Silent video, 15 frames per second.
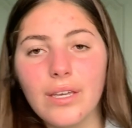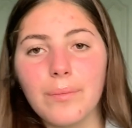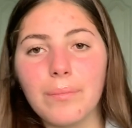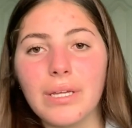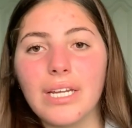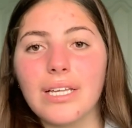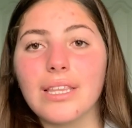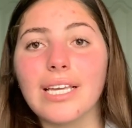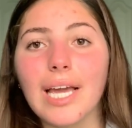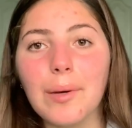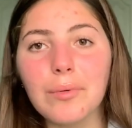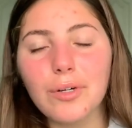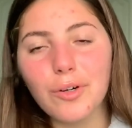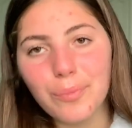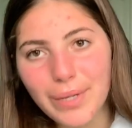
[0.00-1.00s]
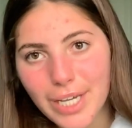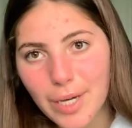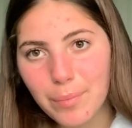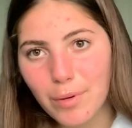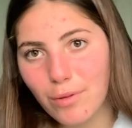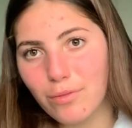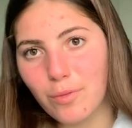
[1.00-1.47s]
meaning the chemical
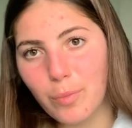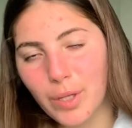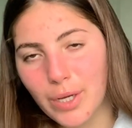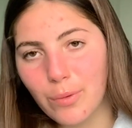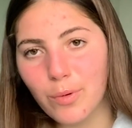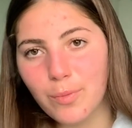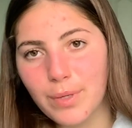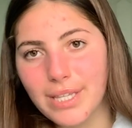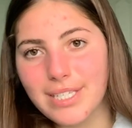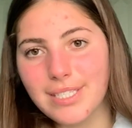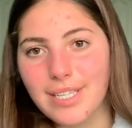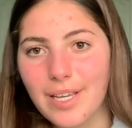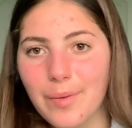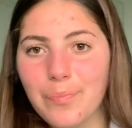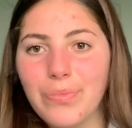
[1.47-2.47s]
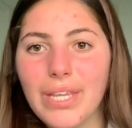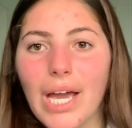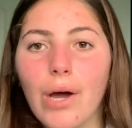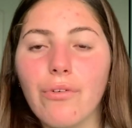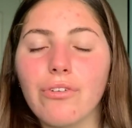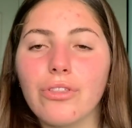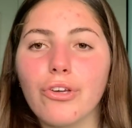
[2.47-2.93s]
makeup of the plant would be the same.
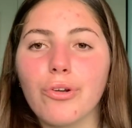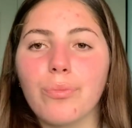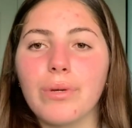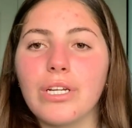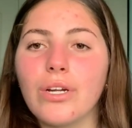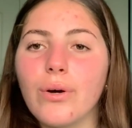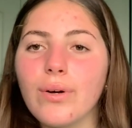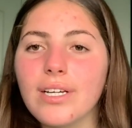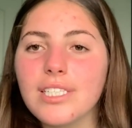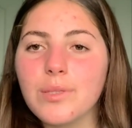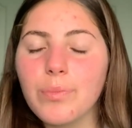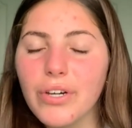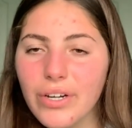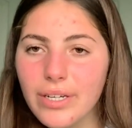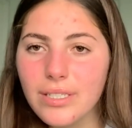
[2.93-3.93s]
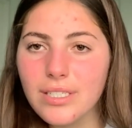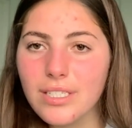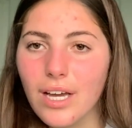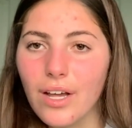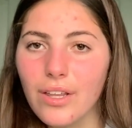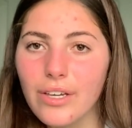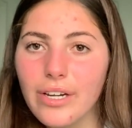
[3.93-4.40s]
However, there would be no experienced
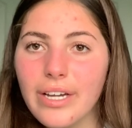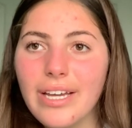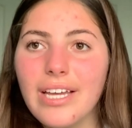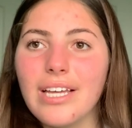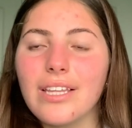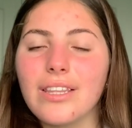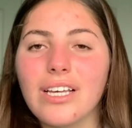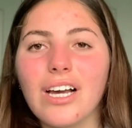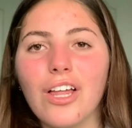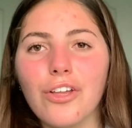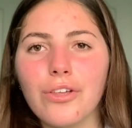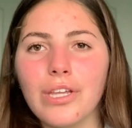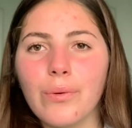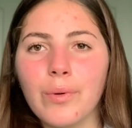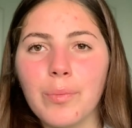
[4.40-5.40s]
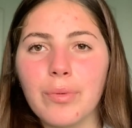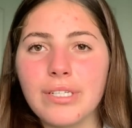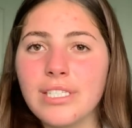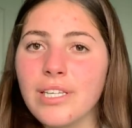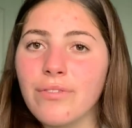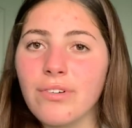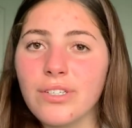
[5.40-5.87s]
color, the color that we
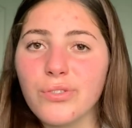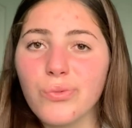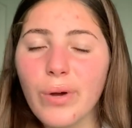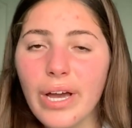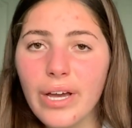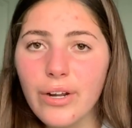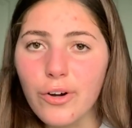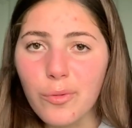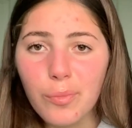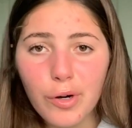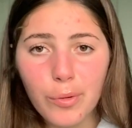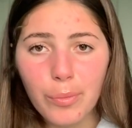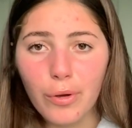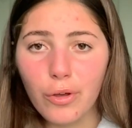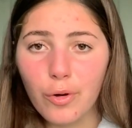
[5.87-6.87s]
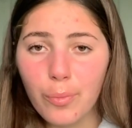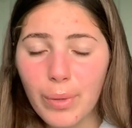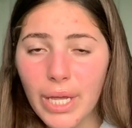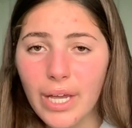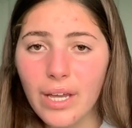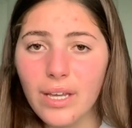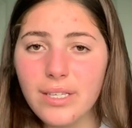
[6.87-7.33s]
perceive as red or purple or
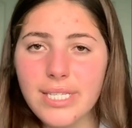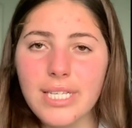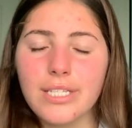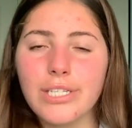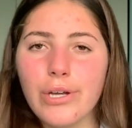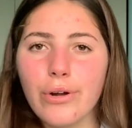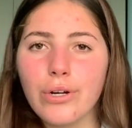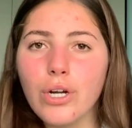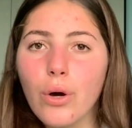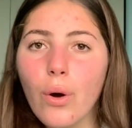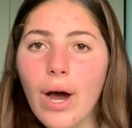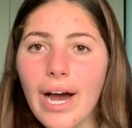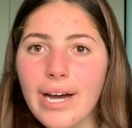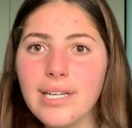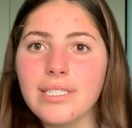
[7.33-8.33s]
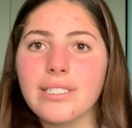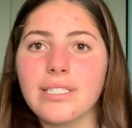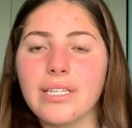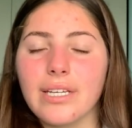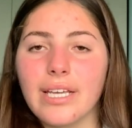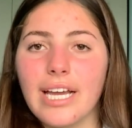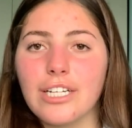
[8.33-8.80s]
pink, since there are no eyes
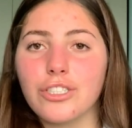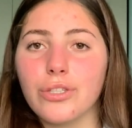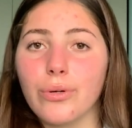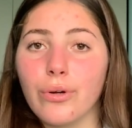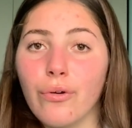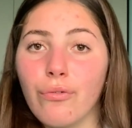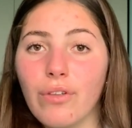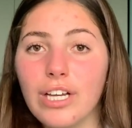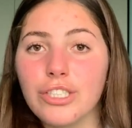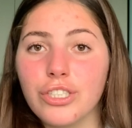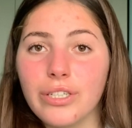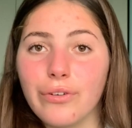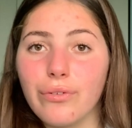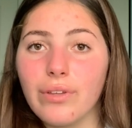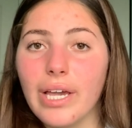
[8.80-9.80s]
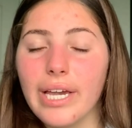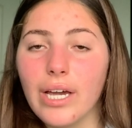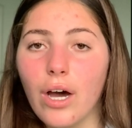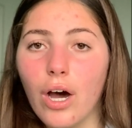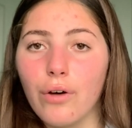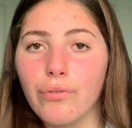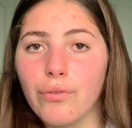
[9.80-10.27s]
to catch the reflection of light
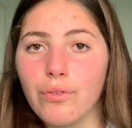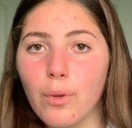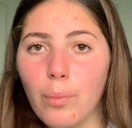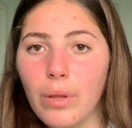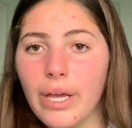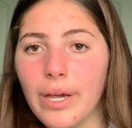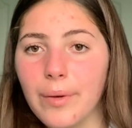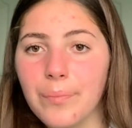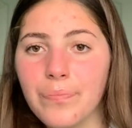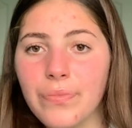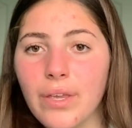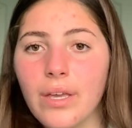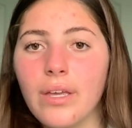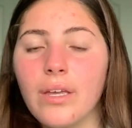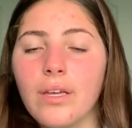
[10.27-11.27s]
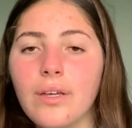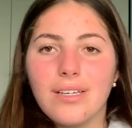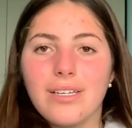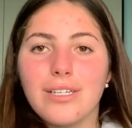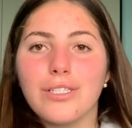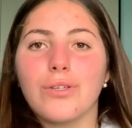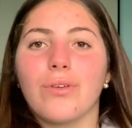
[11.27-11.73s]
off of the plant.
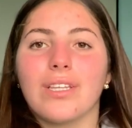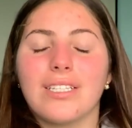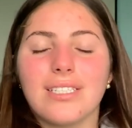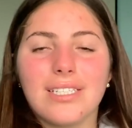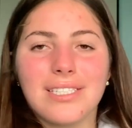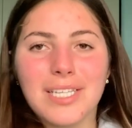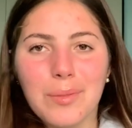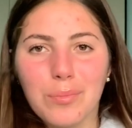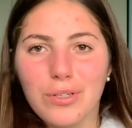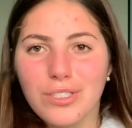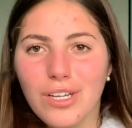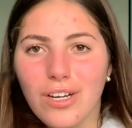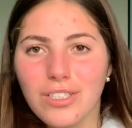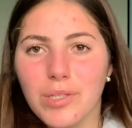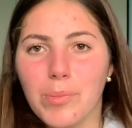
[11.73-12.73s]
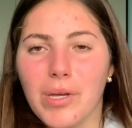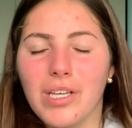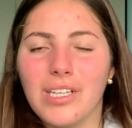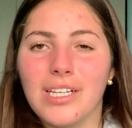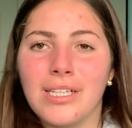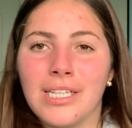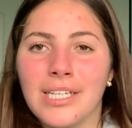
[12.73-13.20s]
So these examples
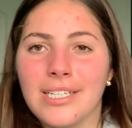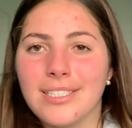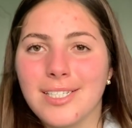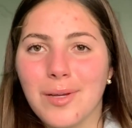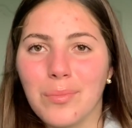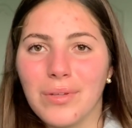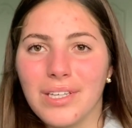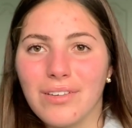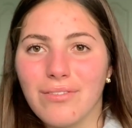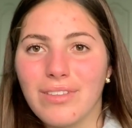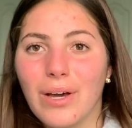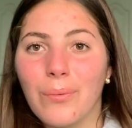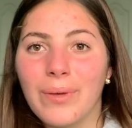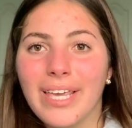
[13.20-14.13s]
ultimately lead us to believe that we